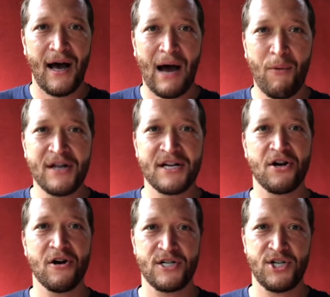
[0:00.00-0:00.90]
I want to
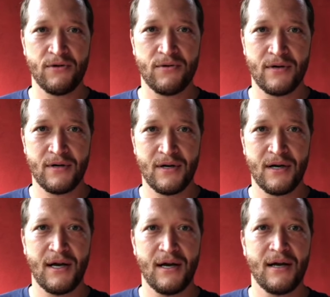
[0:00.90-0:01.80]
encourage you
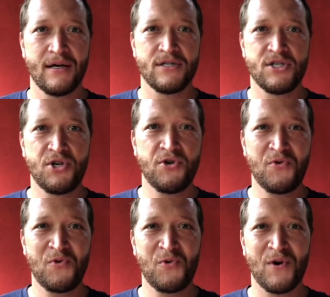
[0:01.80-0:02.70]

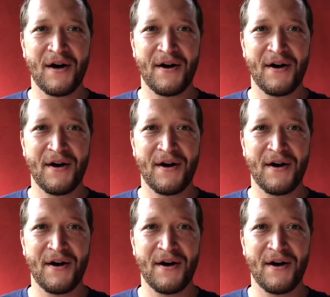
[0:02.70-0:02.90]
to